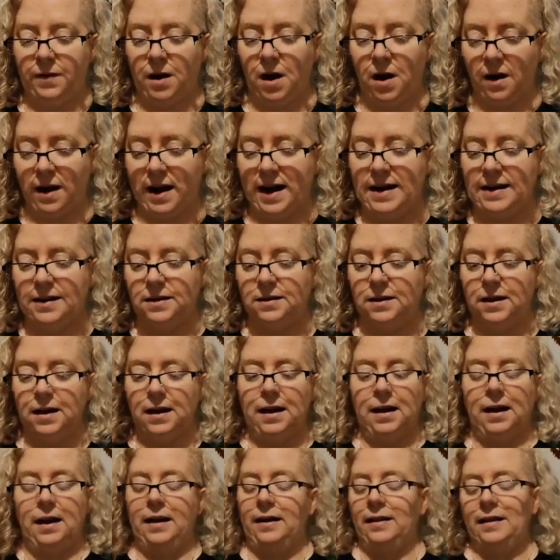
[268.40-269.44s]
All right.
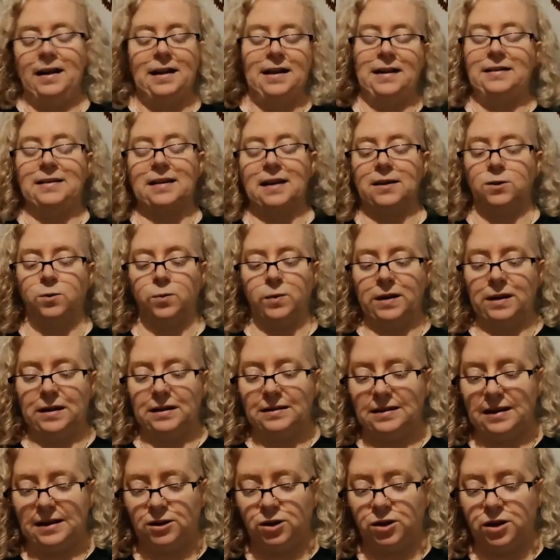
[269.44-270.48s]
And then he says
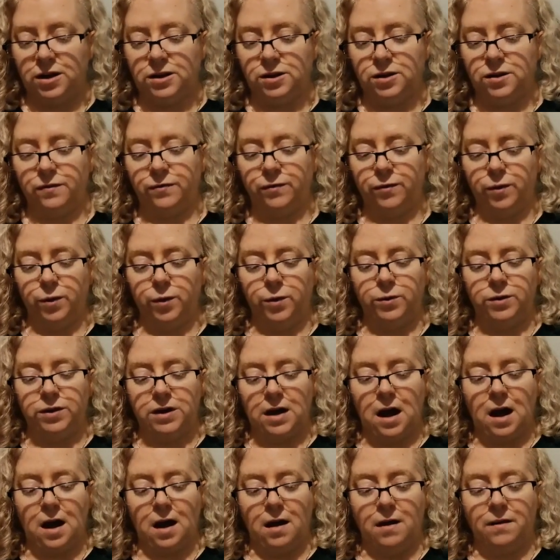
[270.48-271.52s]
realization is the fruit
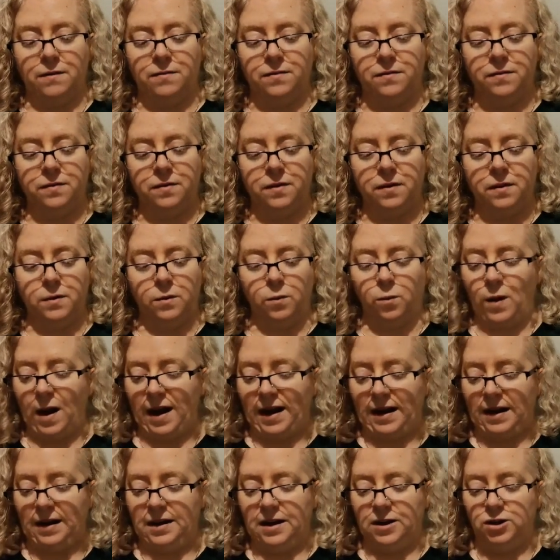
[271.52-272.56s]
of
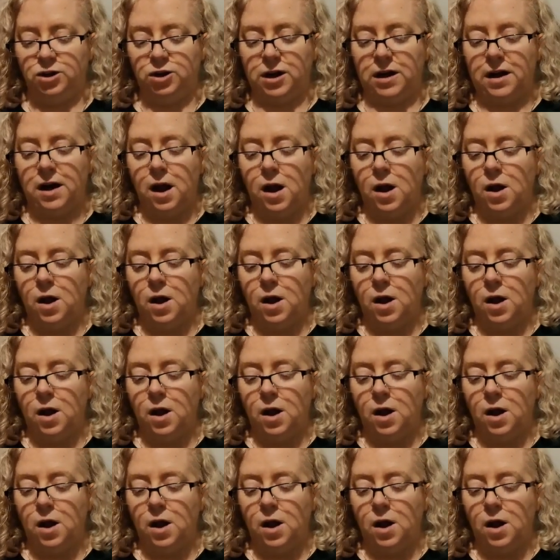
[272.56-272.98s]
recognition.